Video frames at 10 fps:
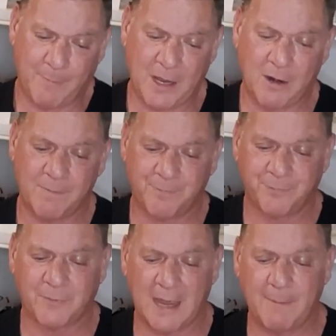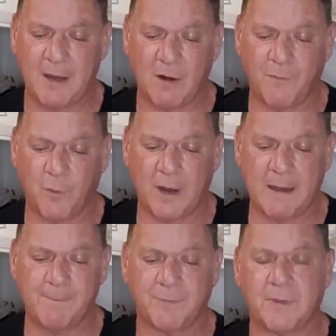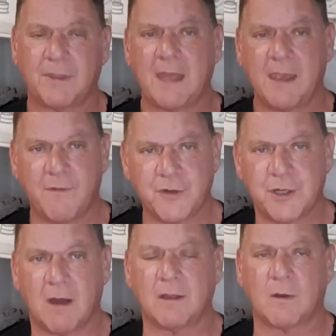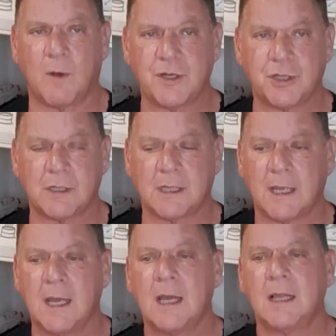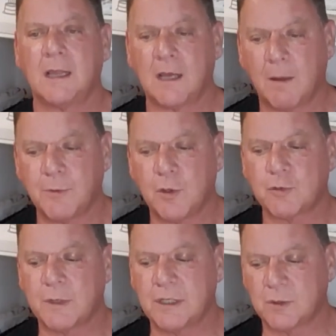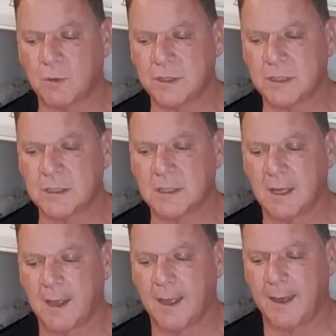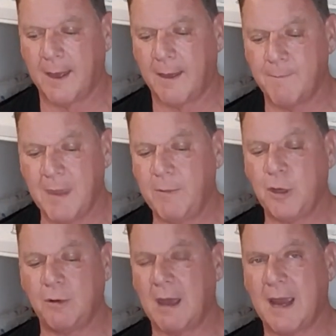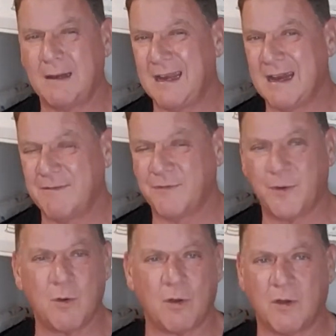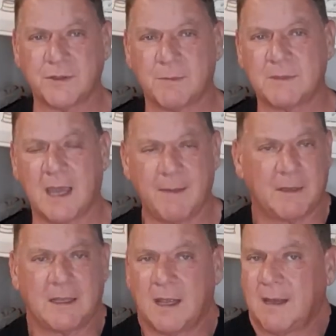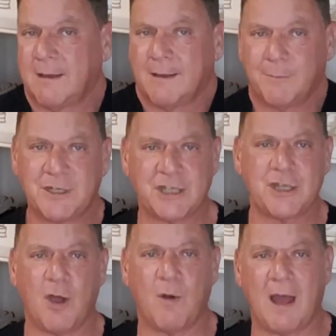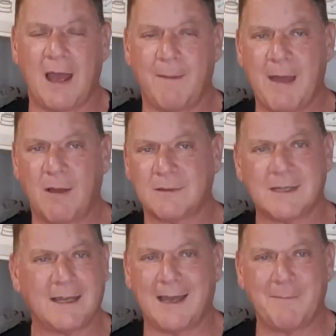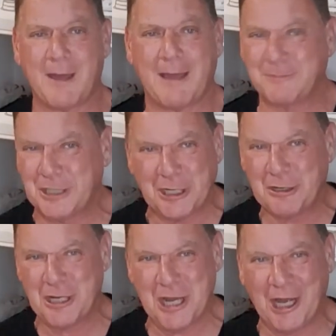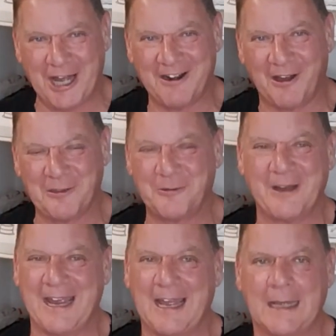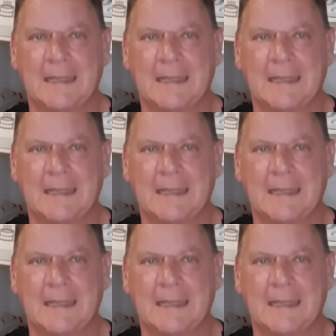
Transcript: Peter, I'm here for you. Thank you for sharing the question. Look up those resources. Uh, maybe you and I need to have a phone call sometime. And, but just know uh, I'm out. Uh, I'm, I'm cheering you on all the way.